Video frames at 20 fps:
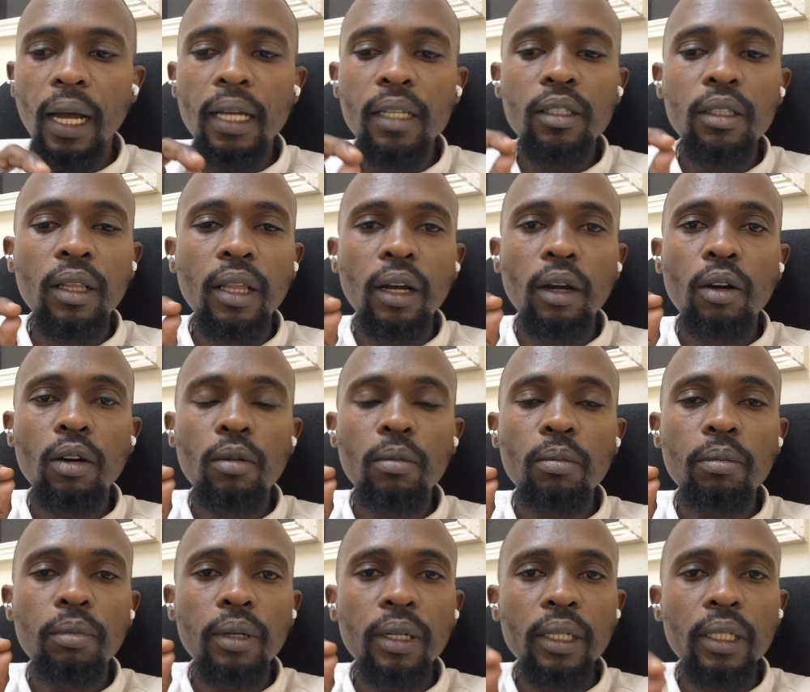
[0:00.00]
has the
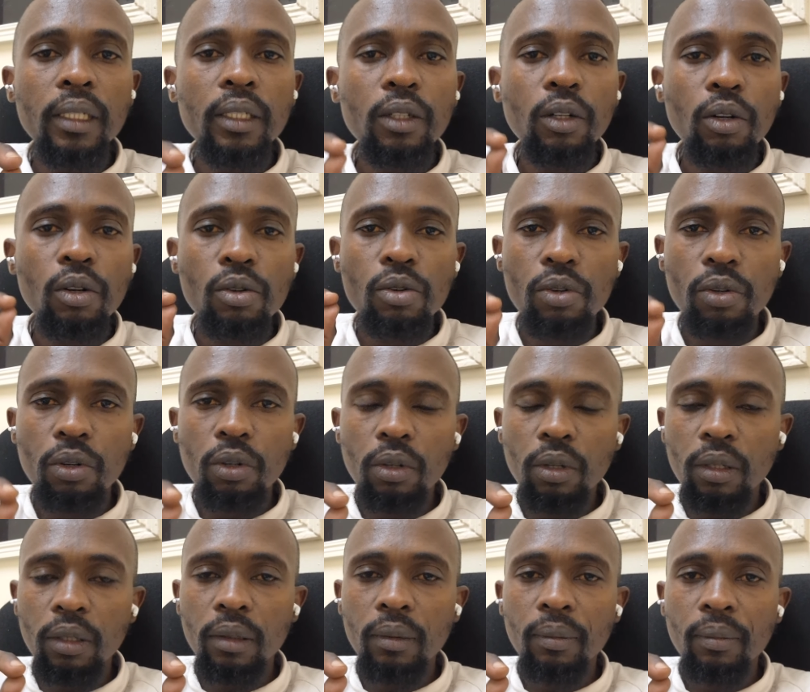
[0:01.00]
complete
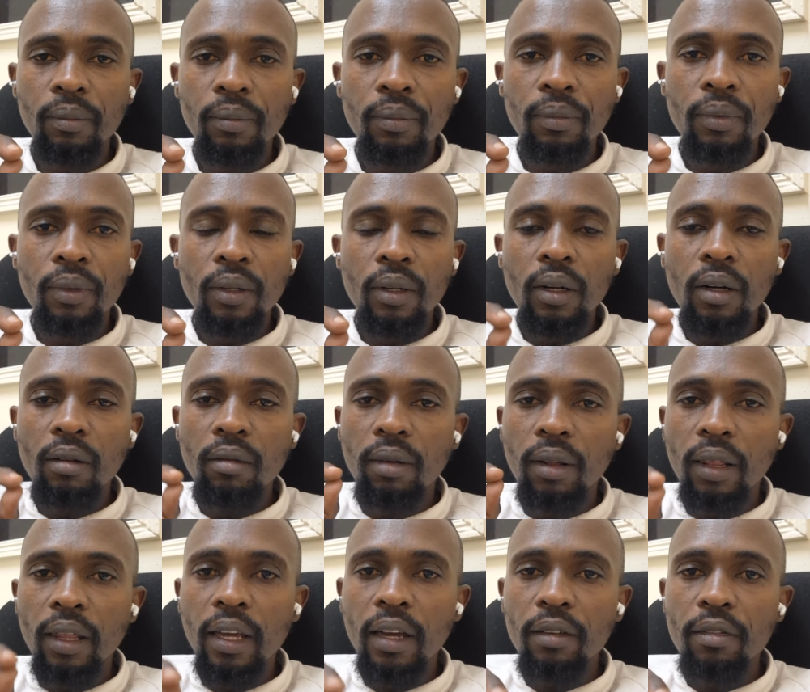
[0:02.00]
control over
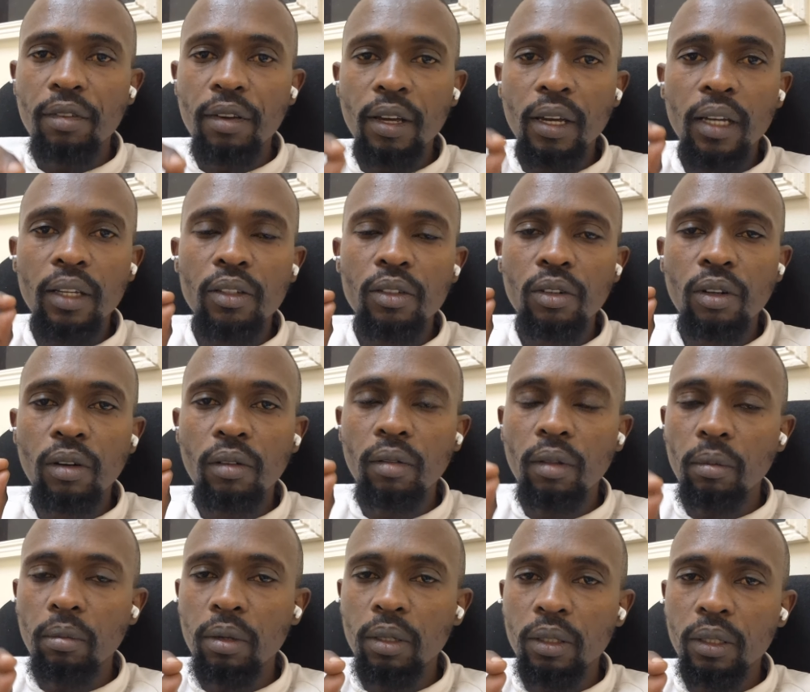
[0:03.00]
the affairs of the
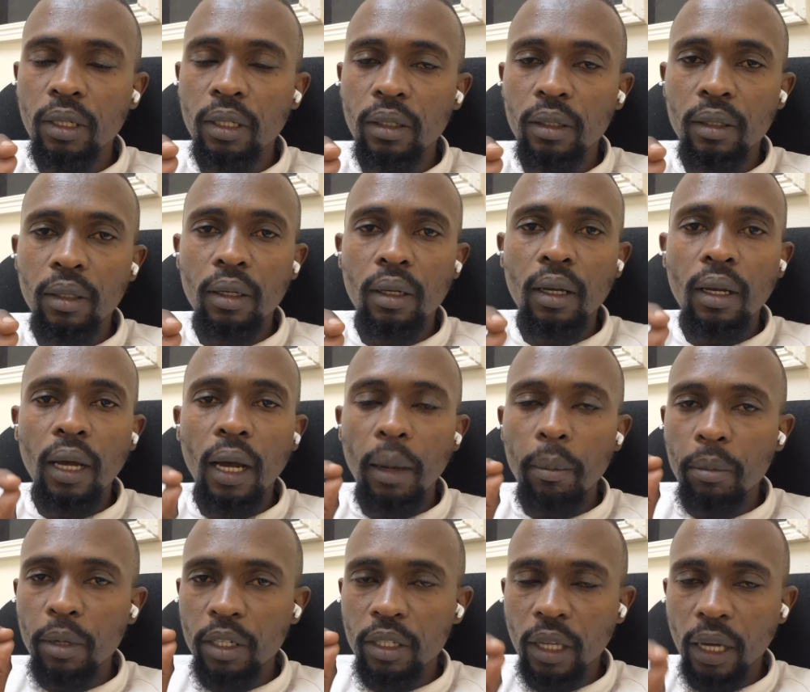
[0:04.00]
business. I'm
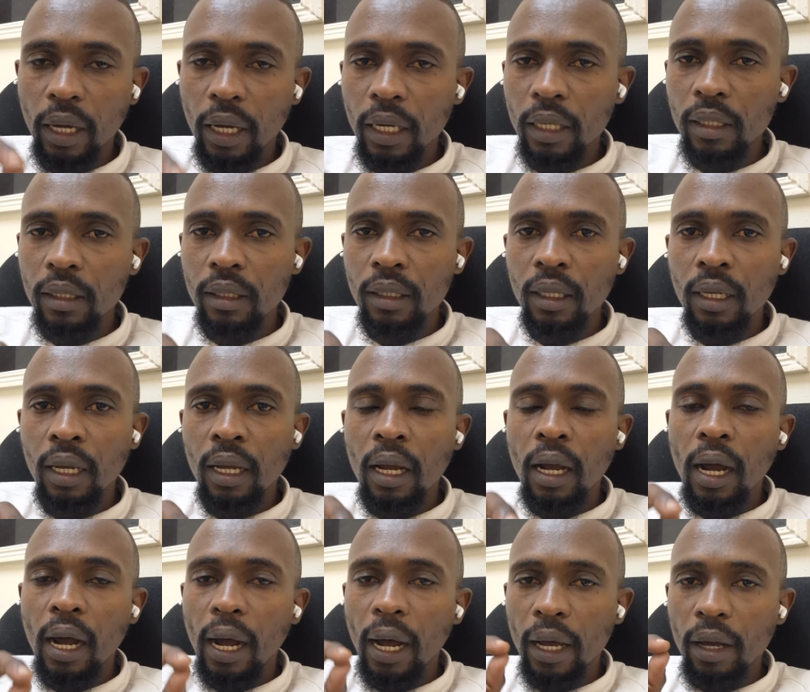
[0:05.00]
Mr. X.
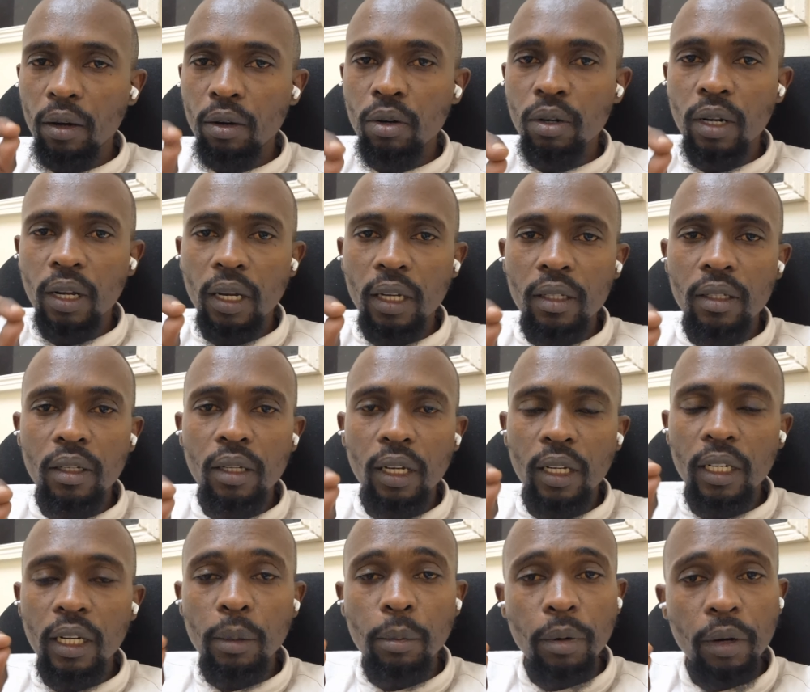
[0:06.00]
I own X
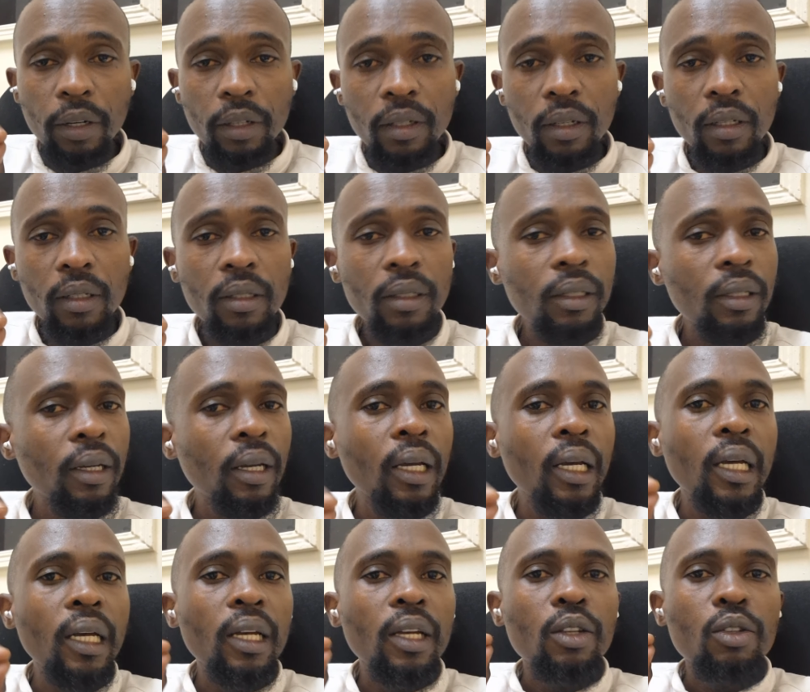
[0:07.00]
enterprises.
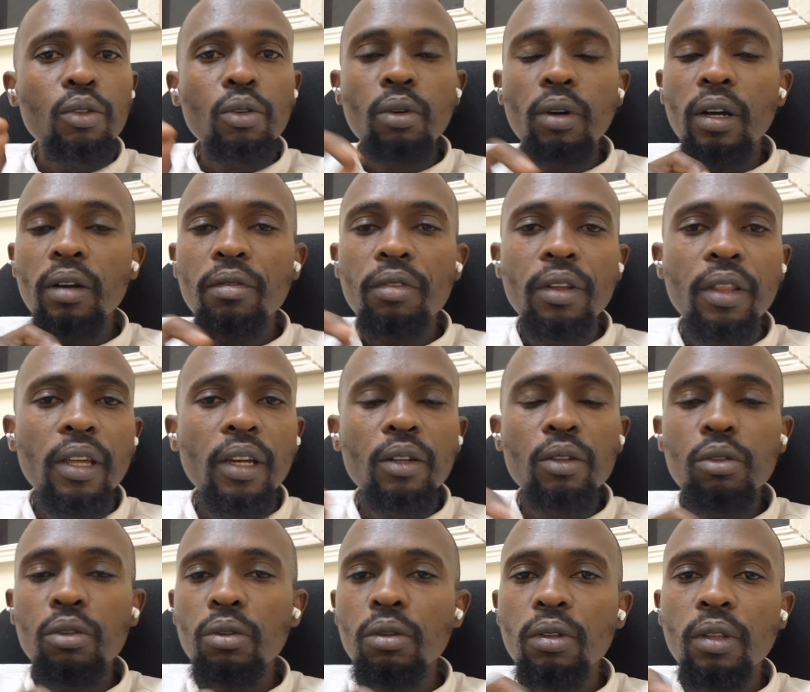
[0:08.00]
So everything
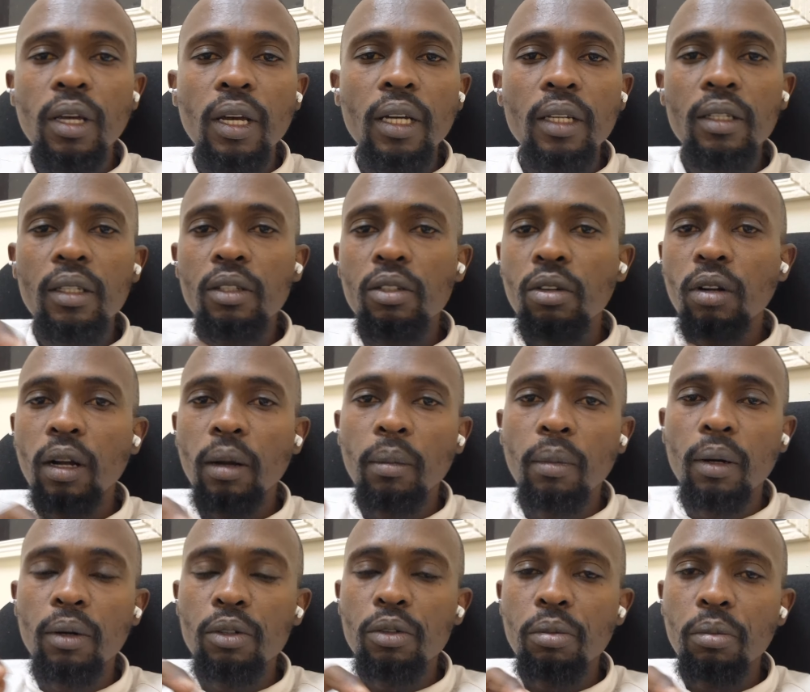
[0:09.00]
to do with X is all
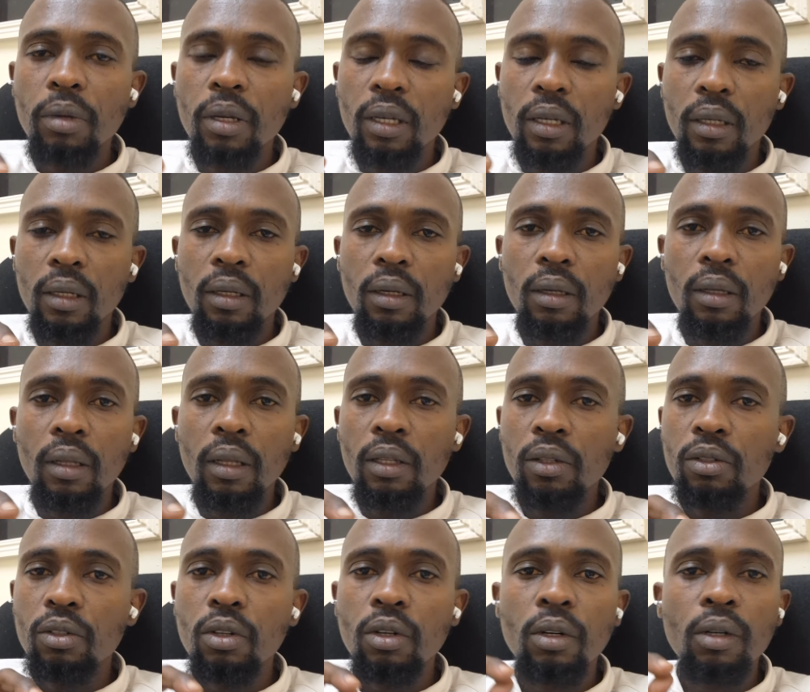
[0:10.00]
about me. There's
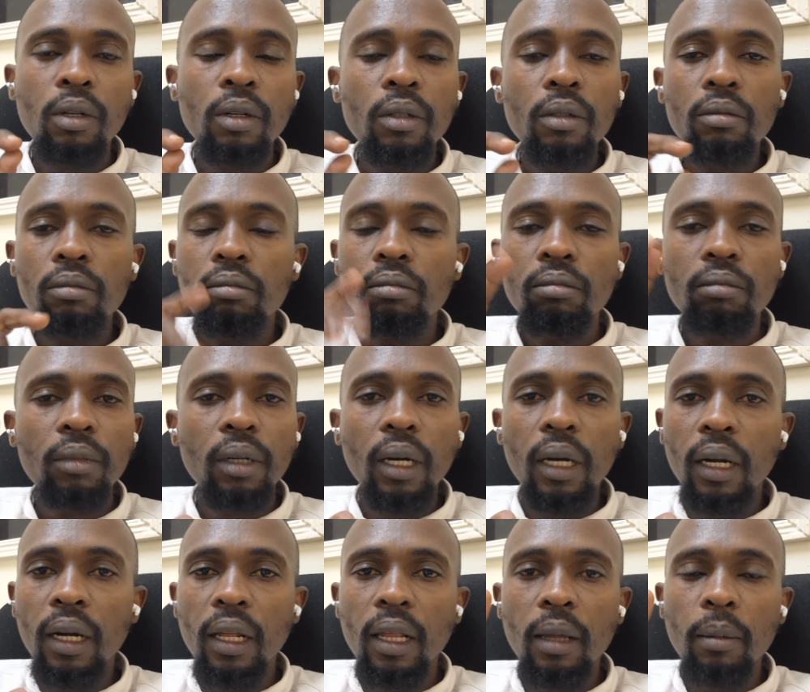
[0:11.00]
no
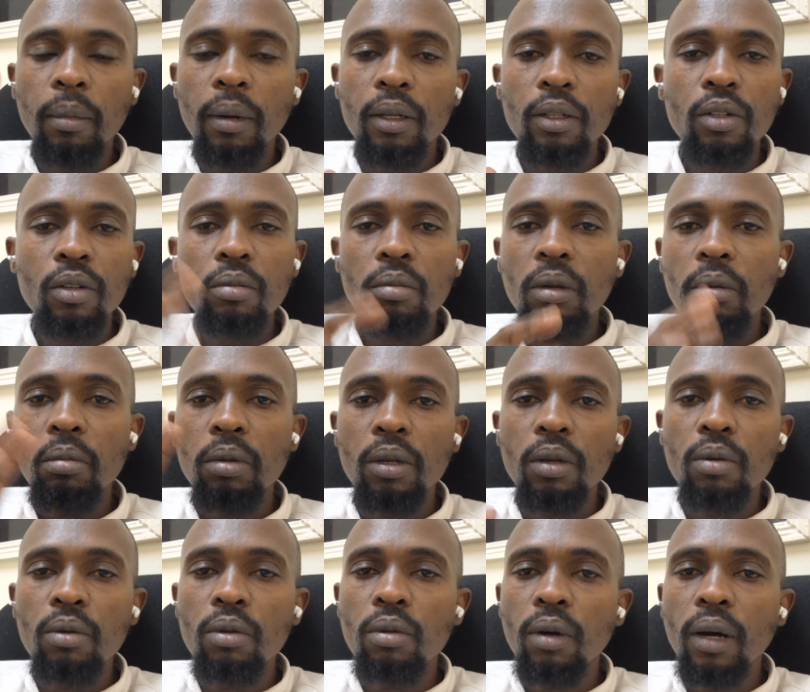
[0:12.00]
another person. Maybe
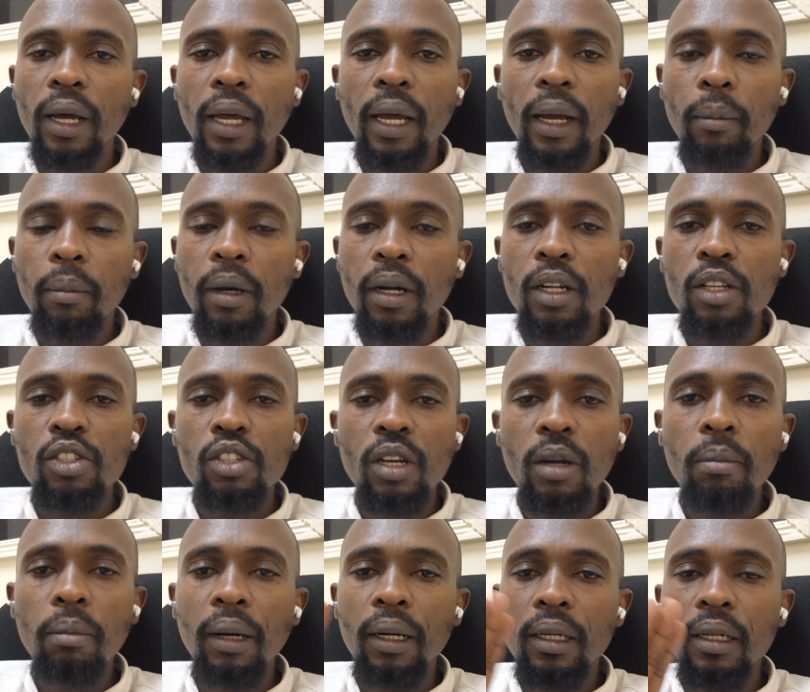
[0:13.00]
you would hire a manager,
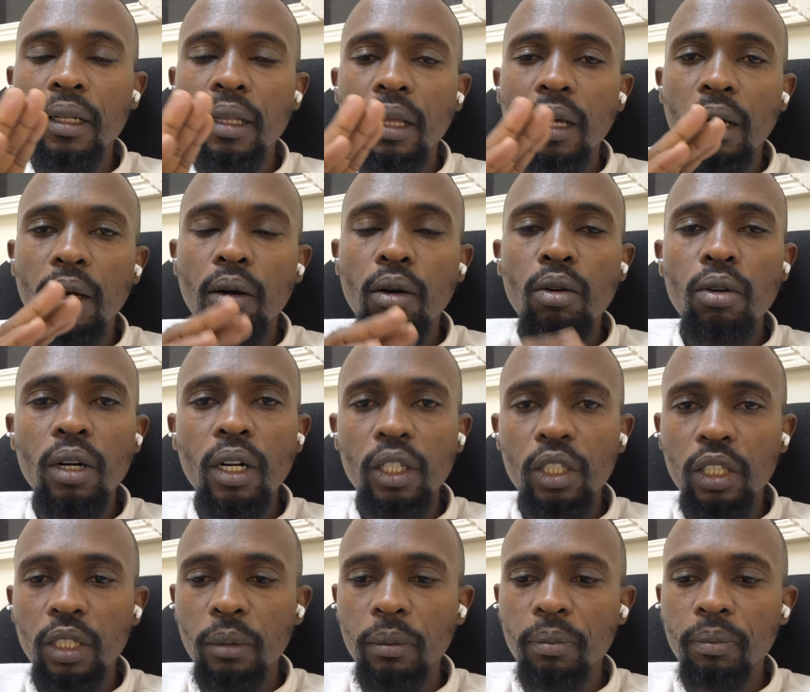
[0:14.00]
but the
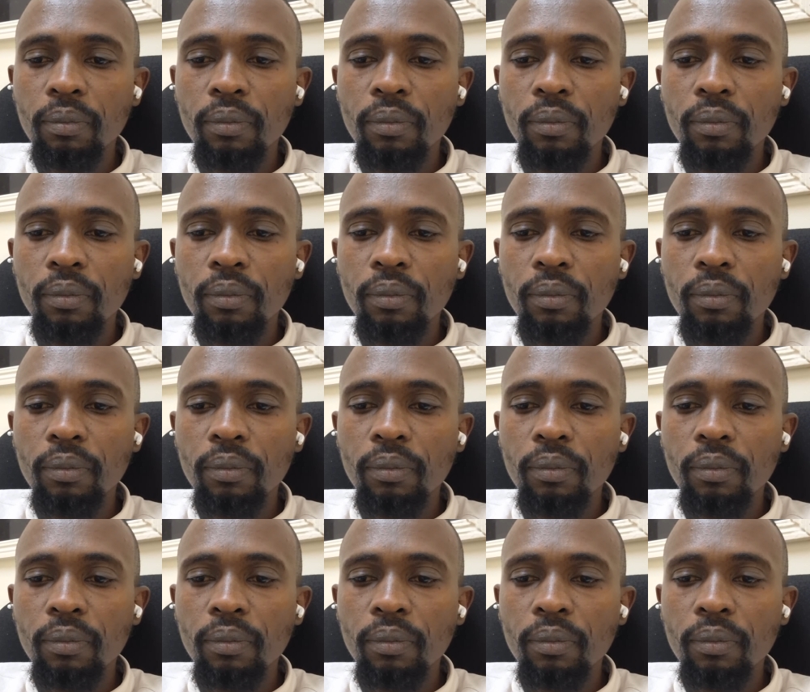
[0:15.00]
ownership